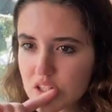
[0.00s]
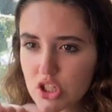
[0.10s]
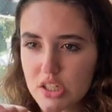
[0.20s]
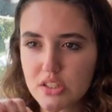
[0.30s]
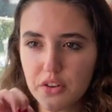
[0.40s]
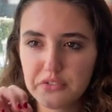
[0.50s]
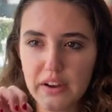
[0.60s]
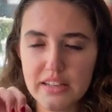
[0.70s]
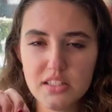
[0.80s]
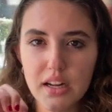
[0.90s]
She's
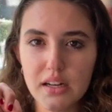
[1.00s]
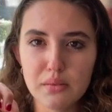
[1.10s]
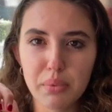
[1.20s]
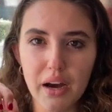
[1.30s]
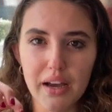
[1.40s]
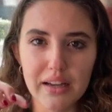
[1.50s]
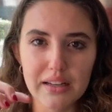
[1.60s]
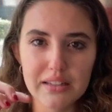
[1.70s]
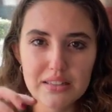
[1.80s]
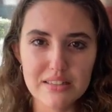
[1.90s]
fascinated
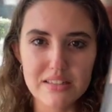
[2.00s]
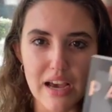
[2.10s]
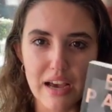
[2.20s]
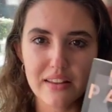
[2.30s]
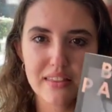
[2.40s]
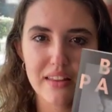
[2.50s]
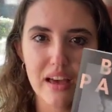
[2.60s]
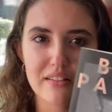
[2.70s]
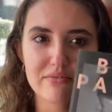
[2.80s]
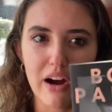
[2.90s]
by death
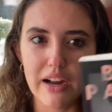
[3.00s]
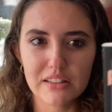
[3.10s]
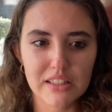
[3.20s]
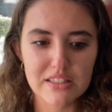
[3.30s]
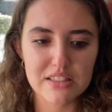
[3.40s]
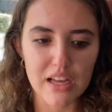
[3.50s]
and violence,